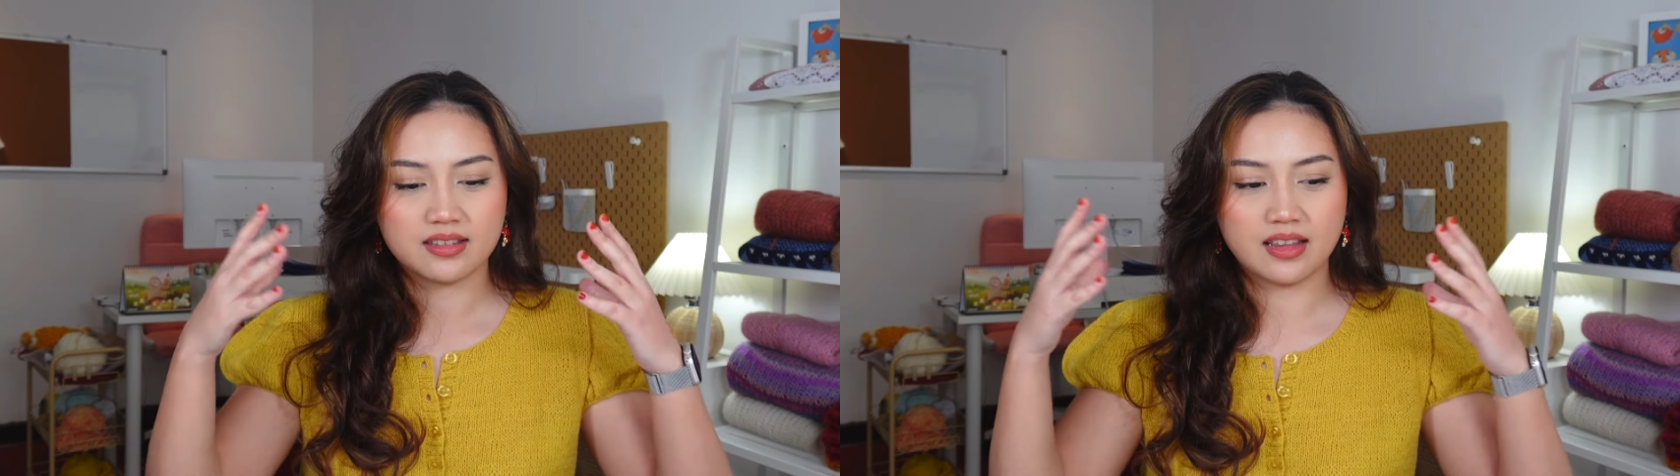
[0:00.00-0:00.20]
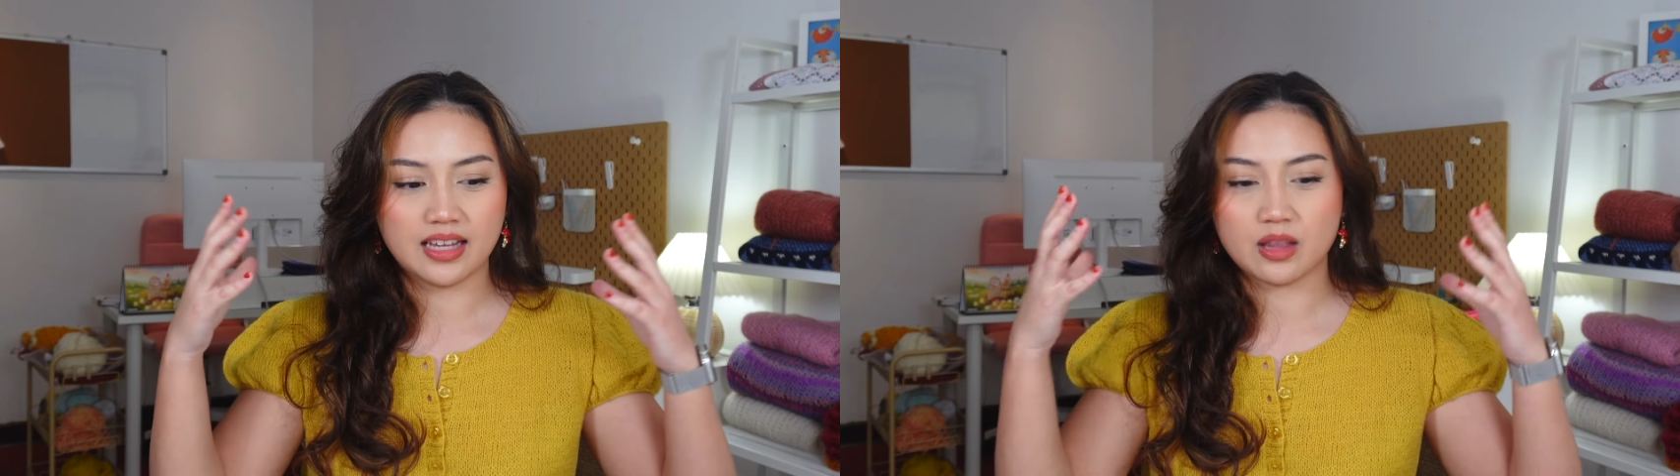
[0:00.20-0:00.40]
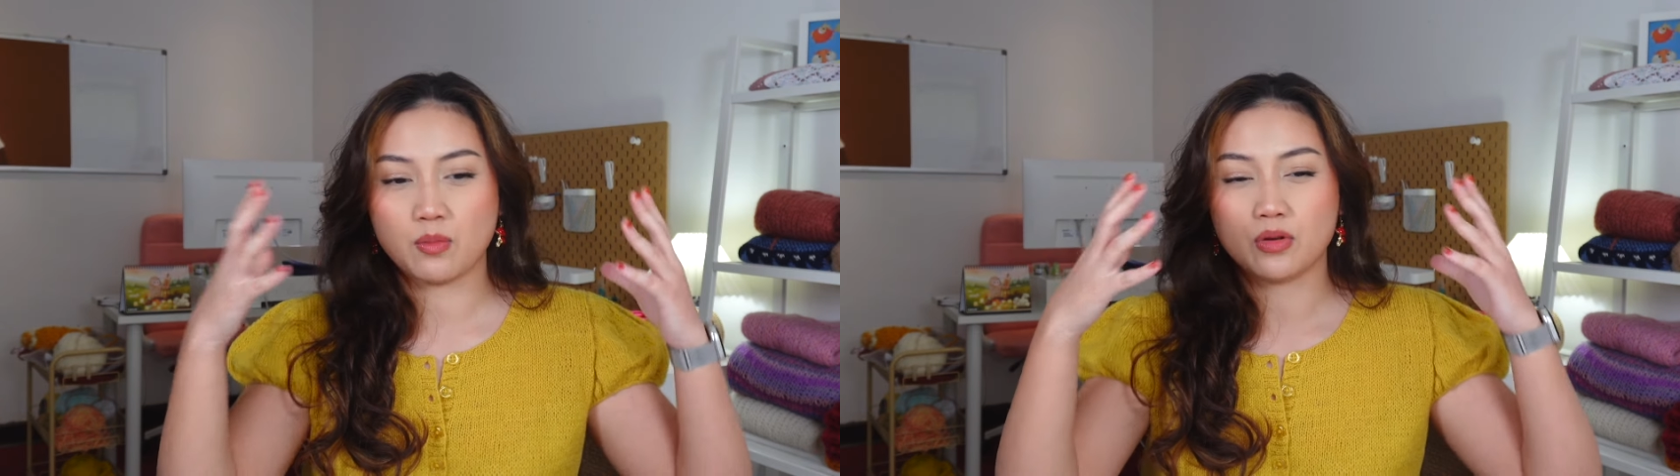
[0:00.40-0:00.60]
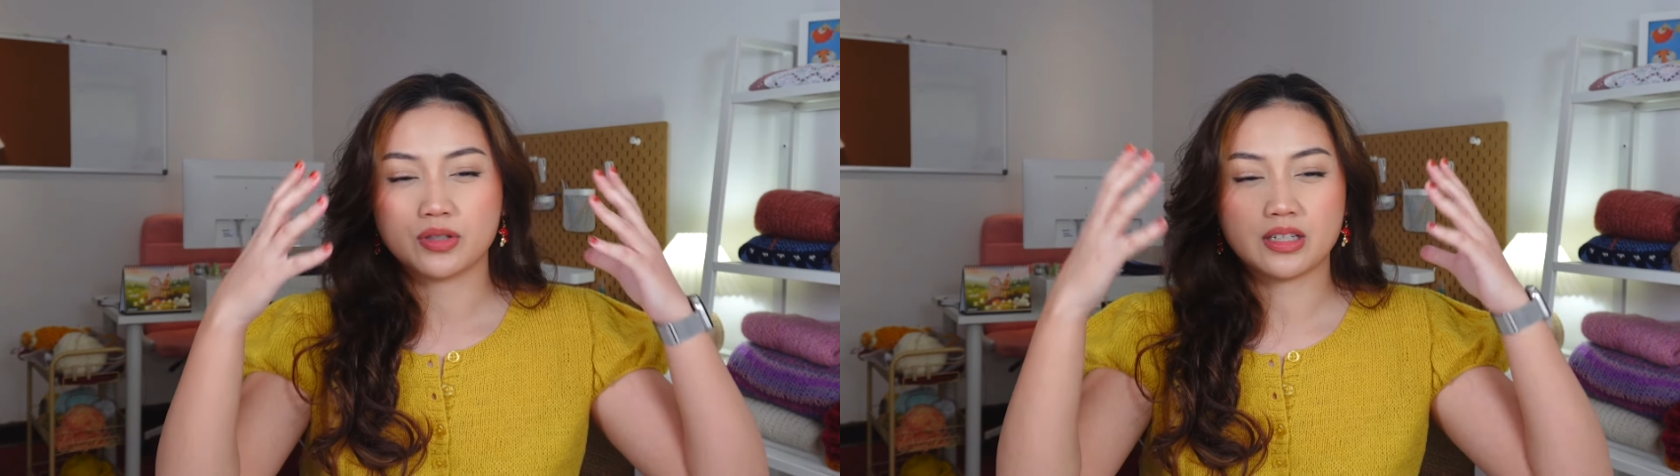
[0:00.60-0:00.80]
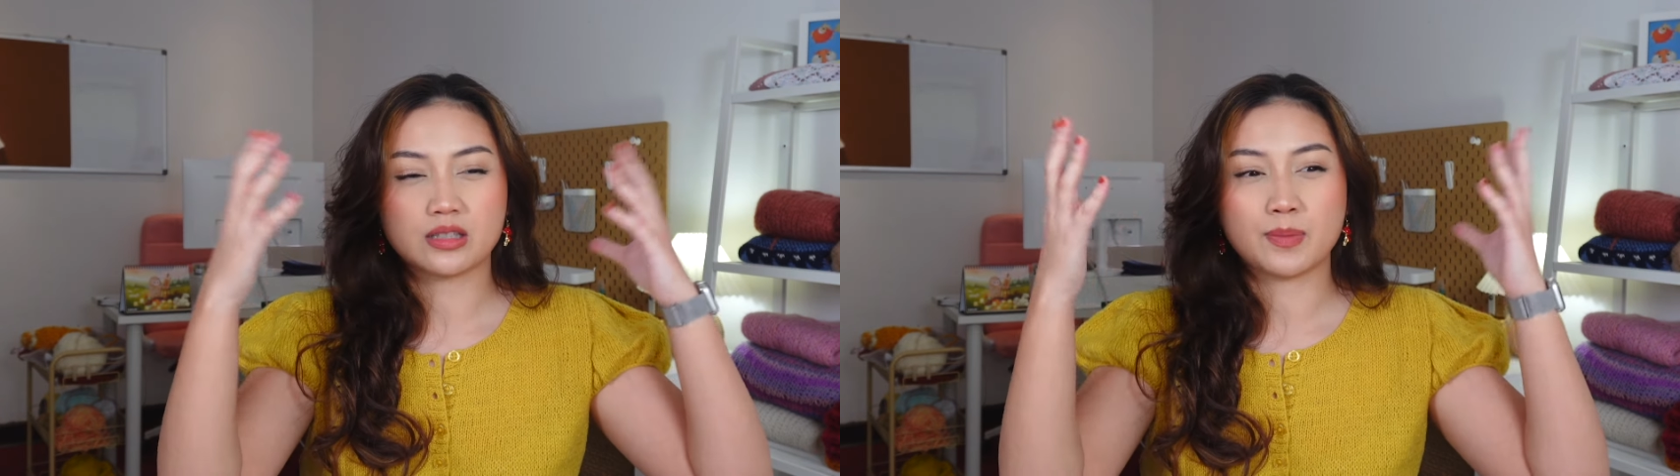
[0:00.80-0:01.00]
like the most
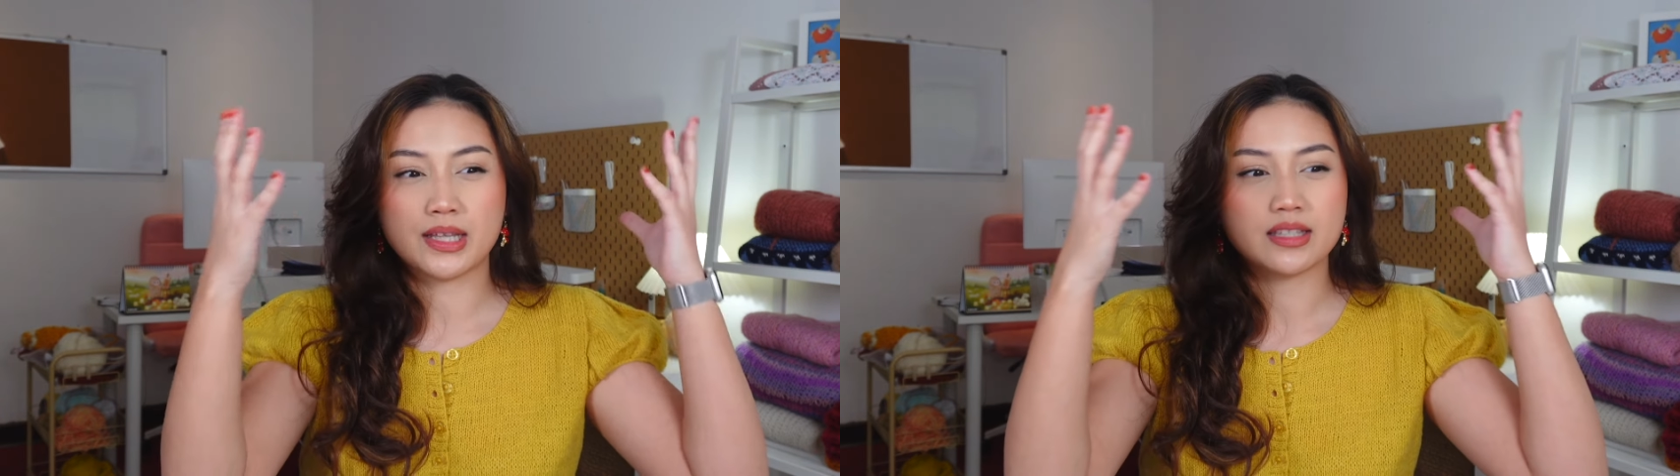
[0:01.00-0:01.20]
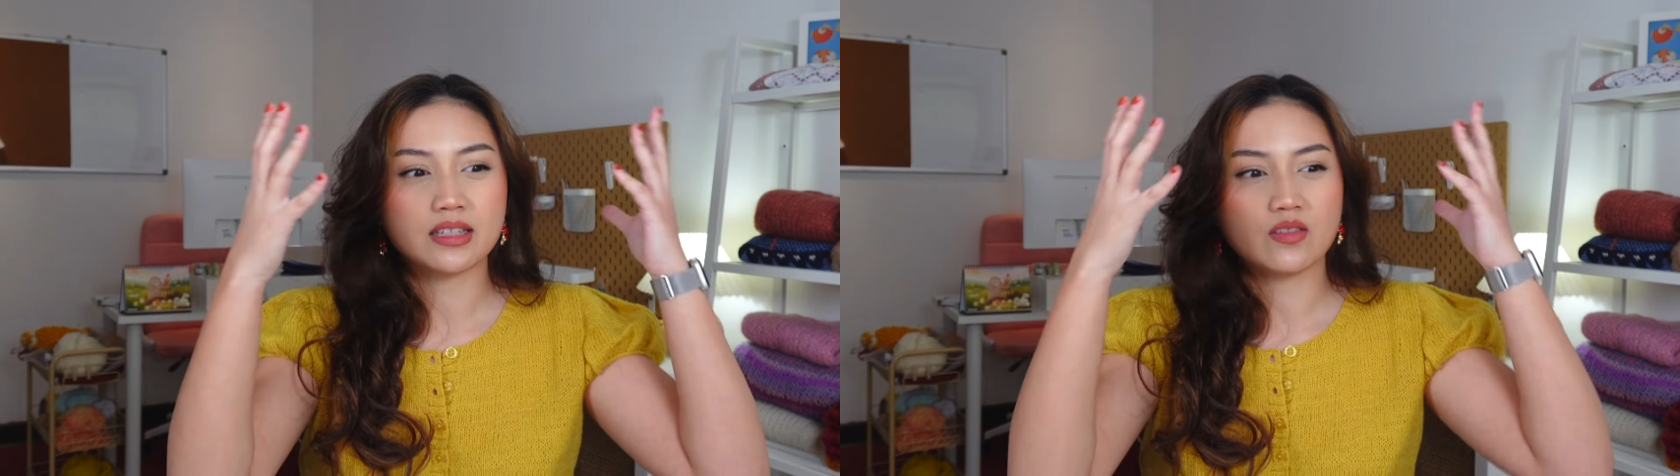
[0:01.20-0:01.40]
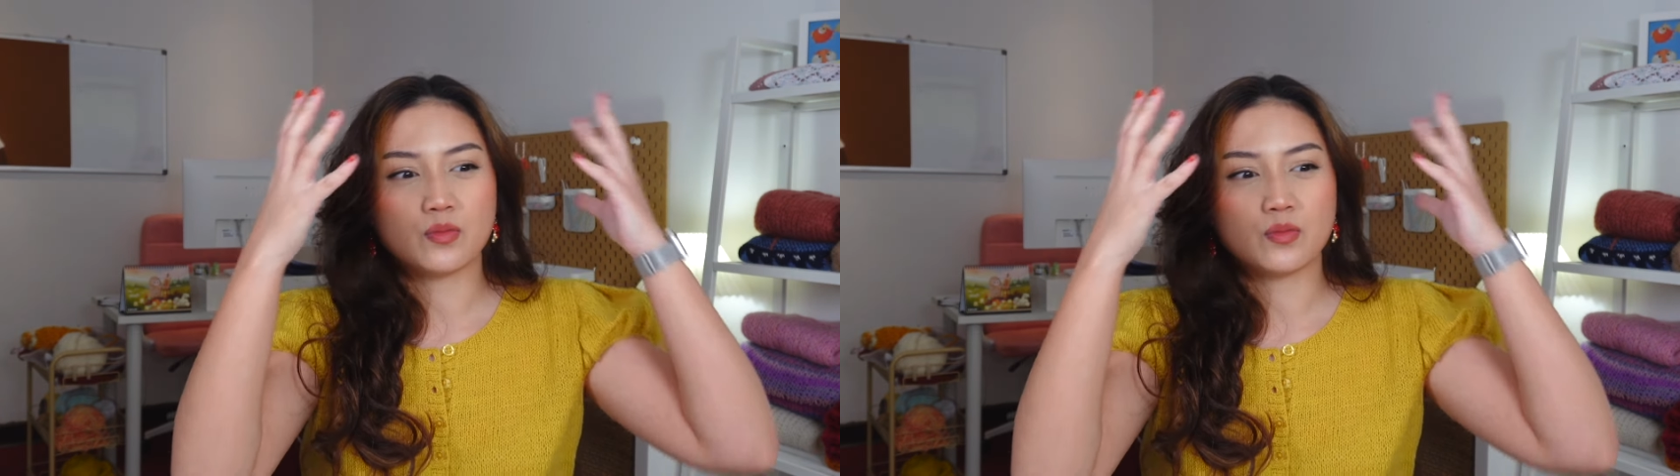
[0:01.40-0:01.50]
expensive,